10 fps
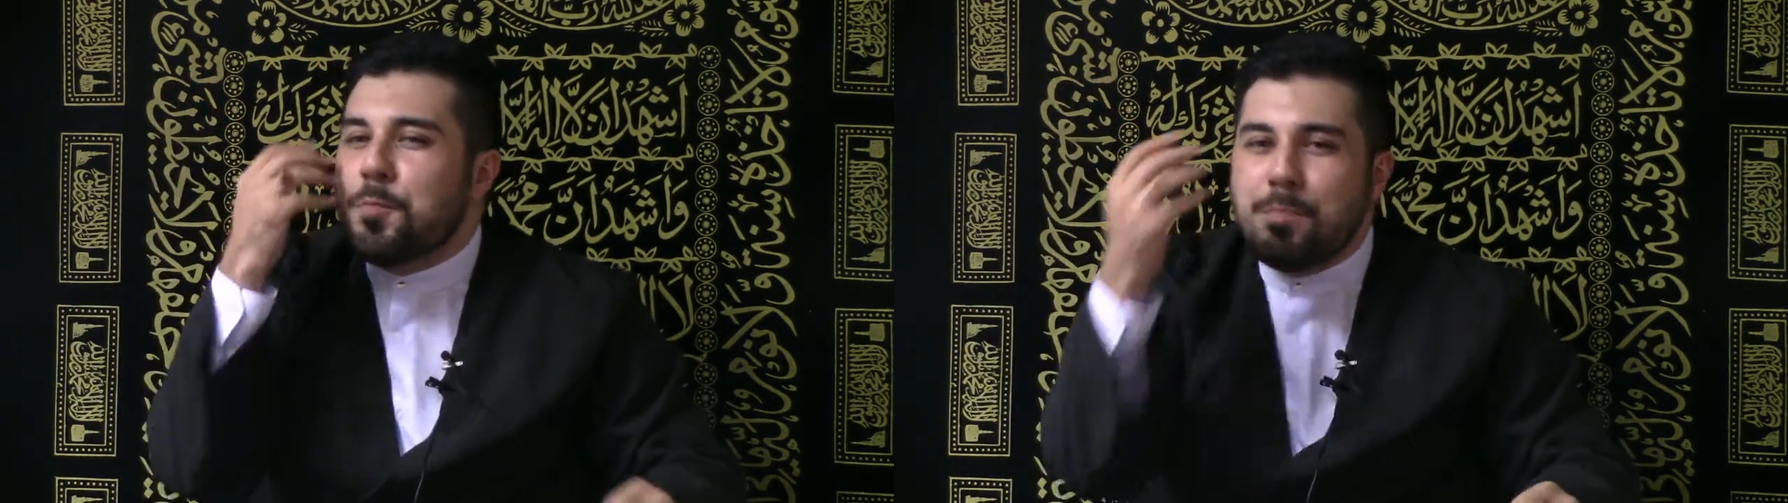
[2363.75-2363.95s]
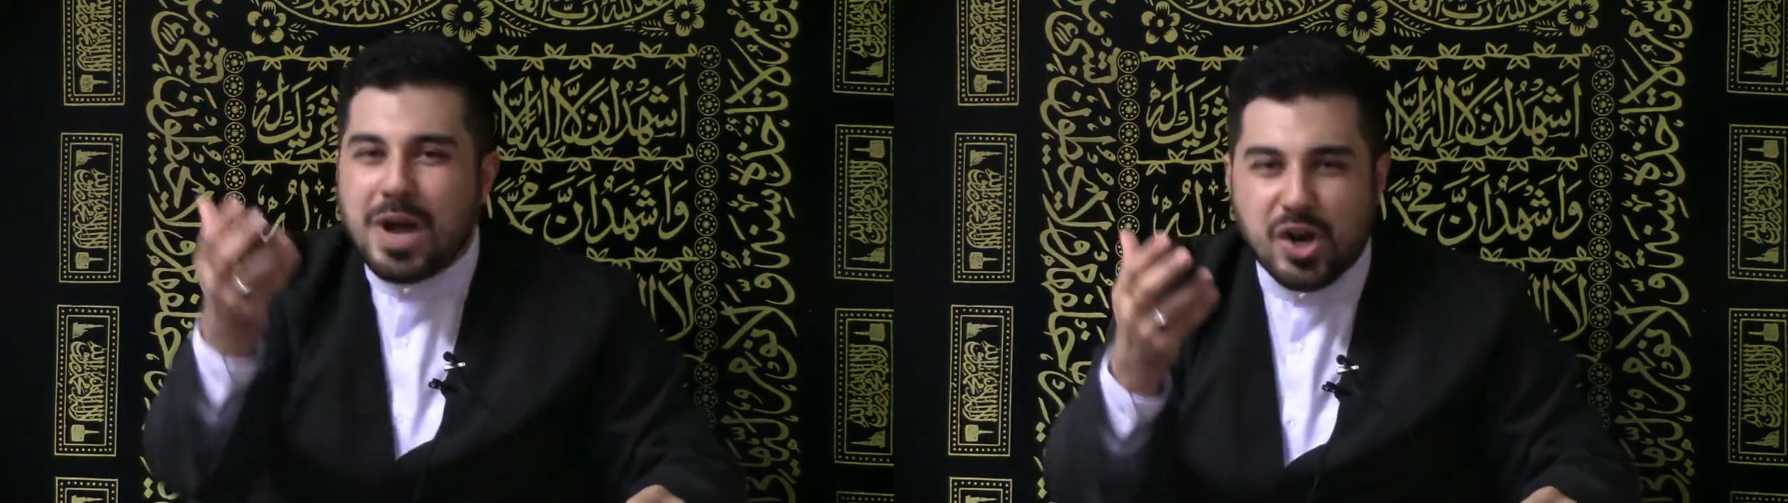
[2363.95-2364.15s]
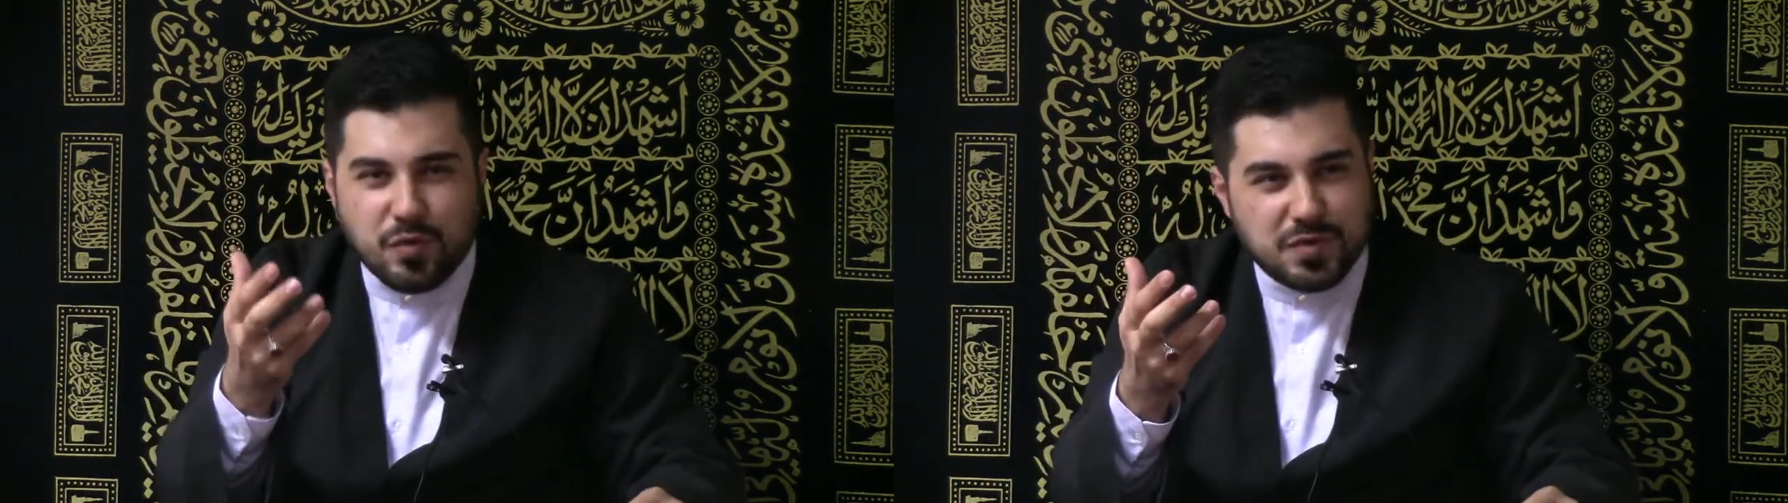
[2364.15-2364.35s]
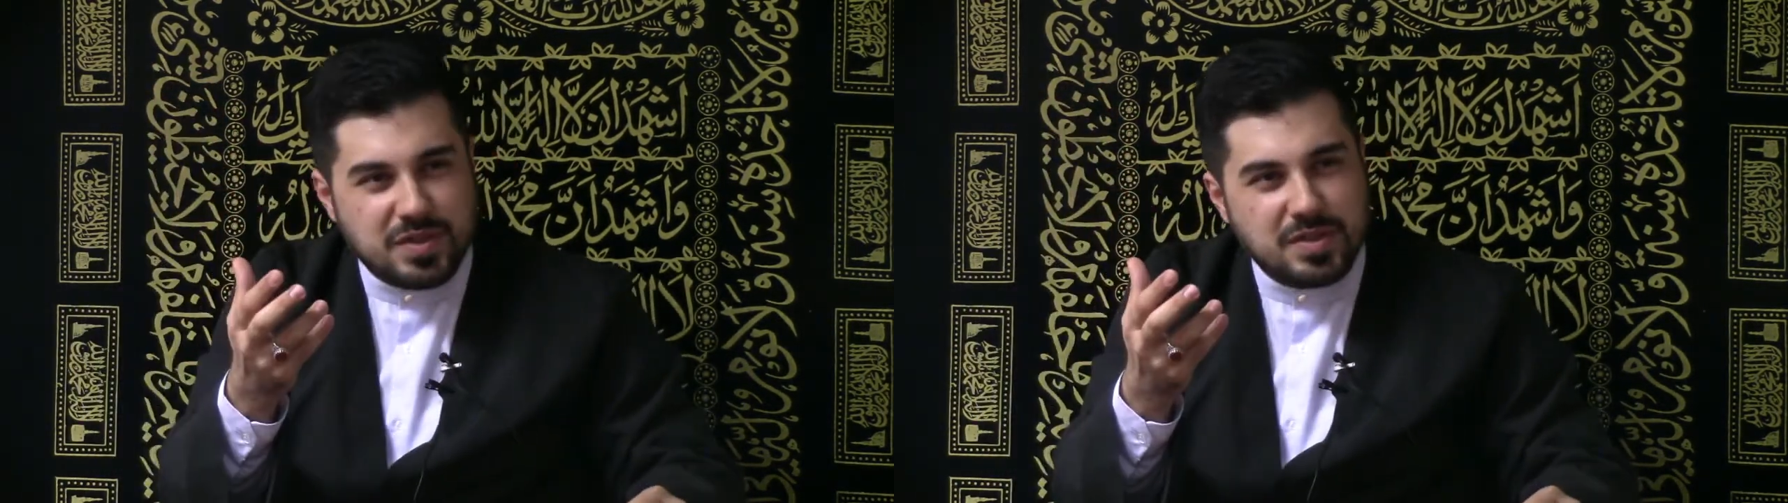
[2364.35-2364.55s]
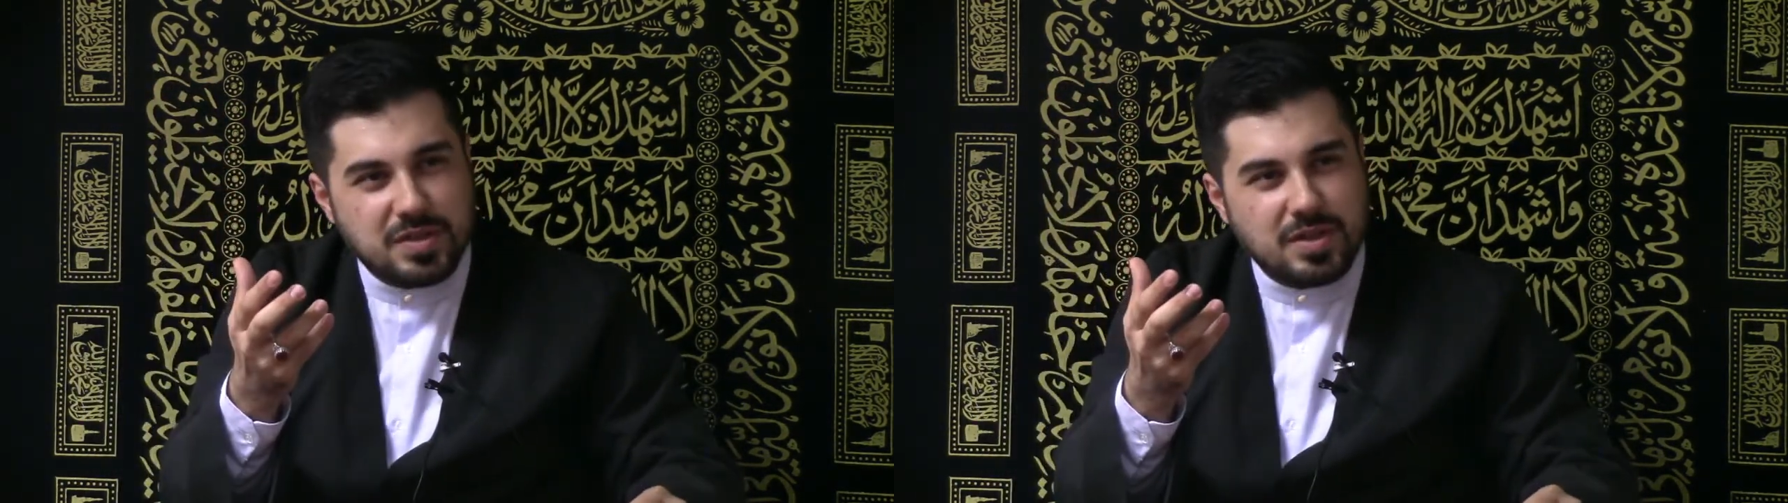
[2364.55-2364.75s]

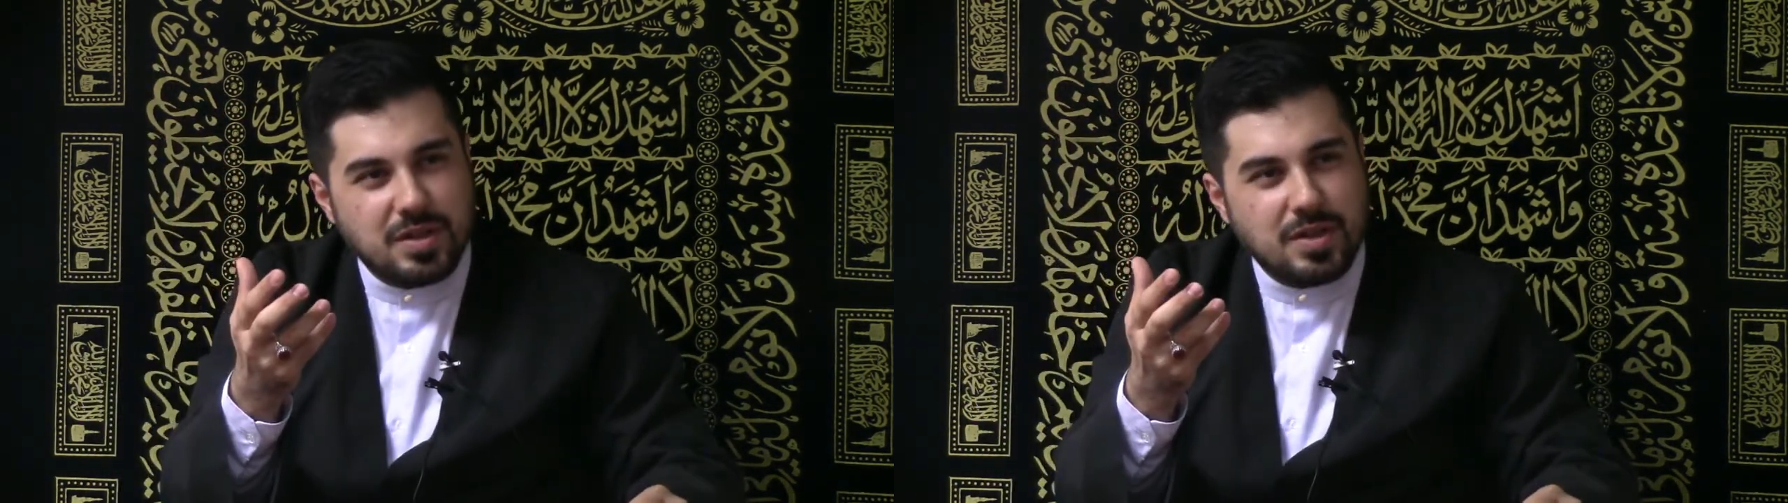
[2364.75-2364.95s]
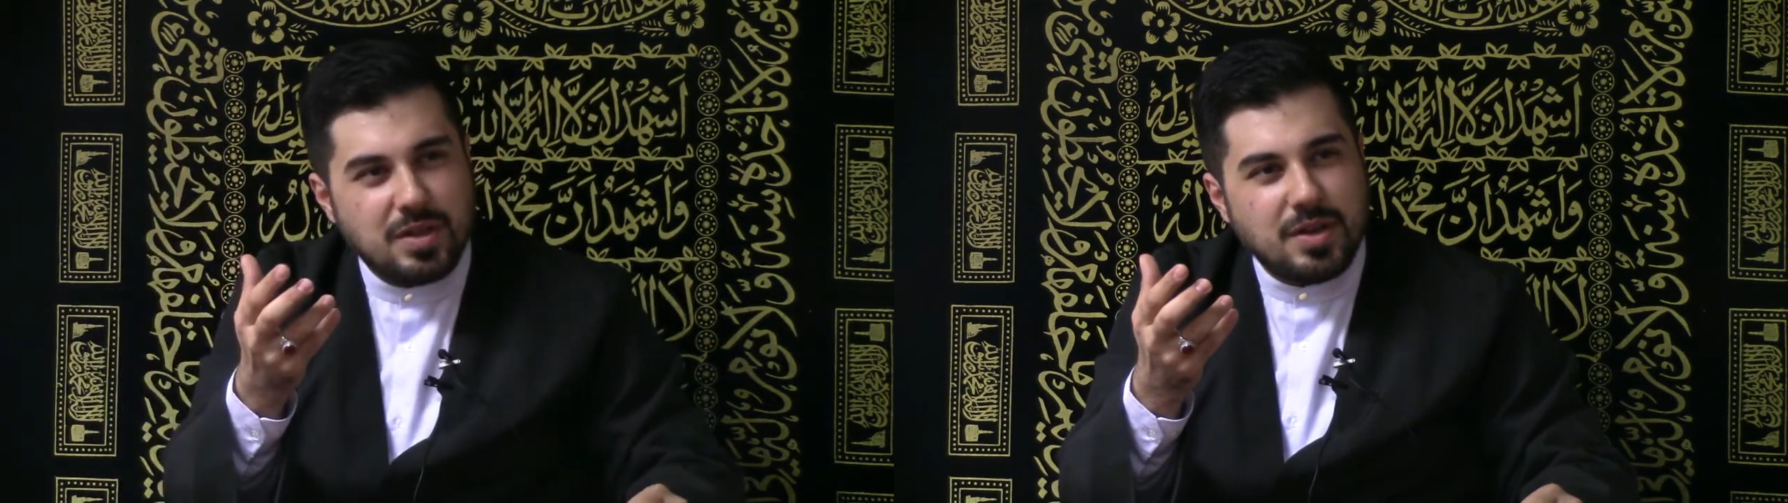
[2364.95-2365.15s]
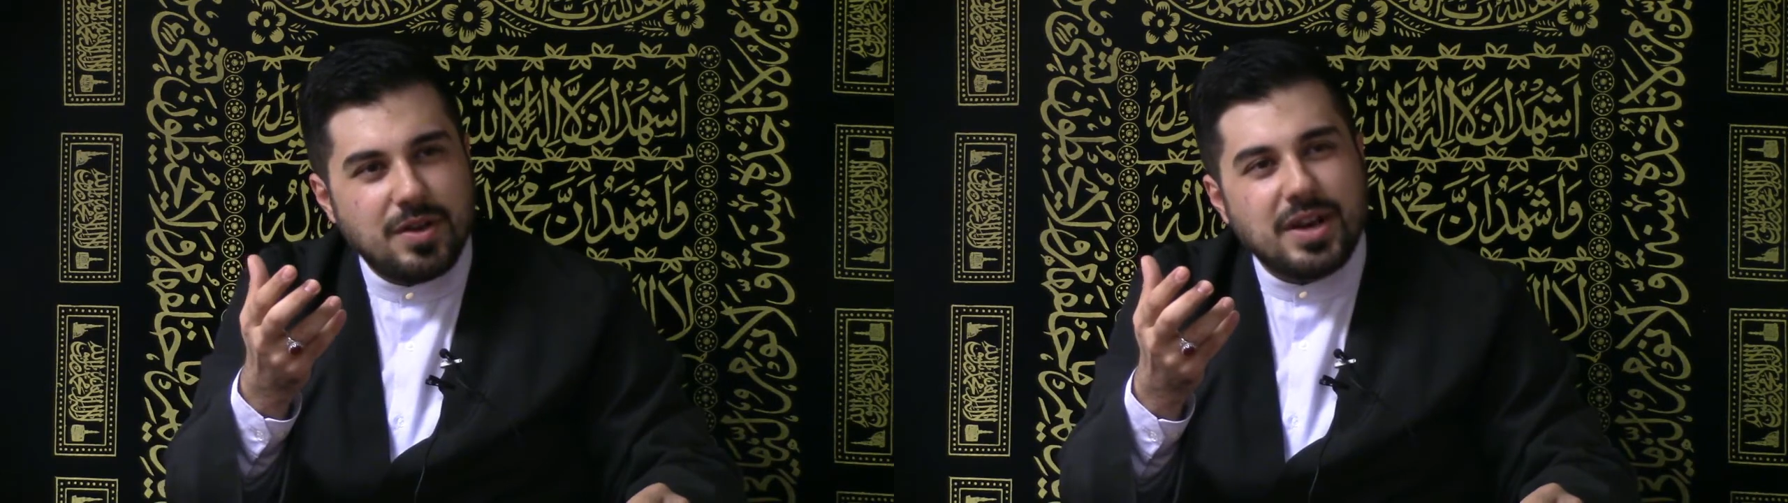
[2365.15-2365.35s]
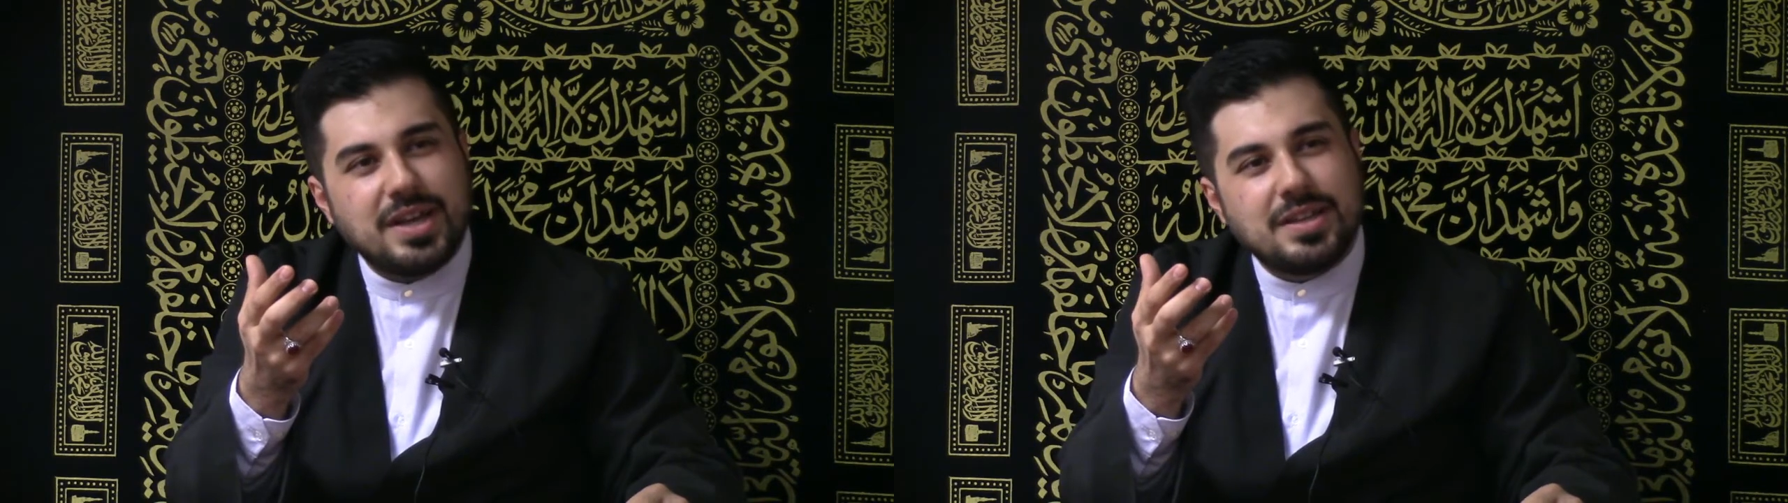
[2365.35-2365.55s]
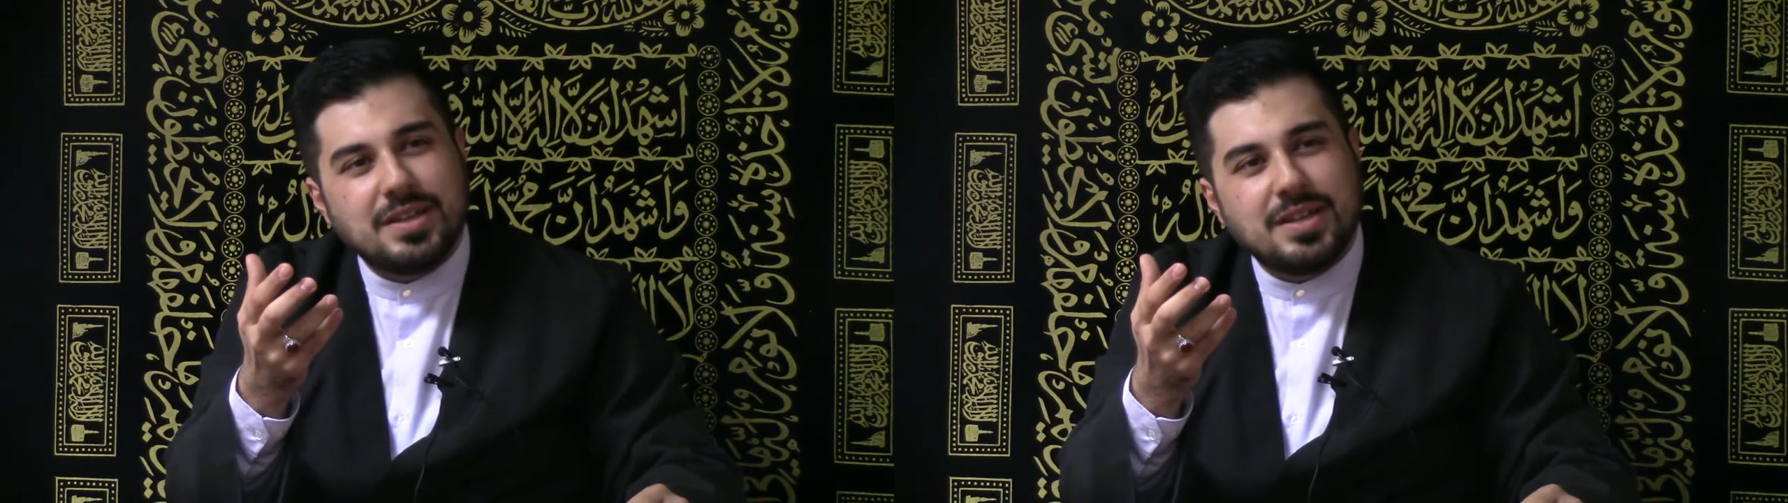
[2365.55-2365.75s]
mouths, right?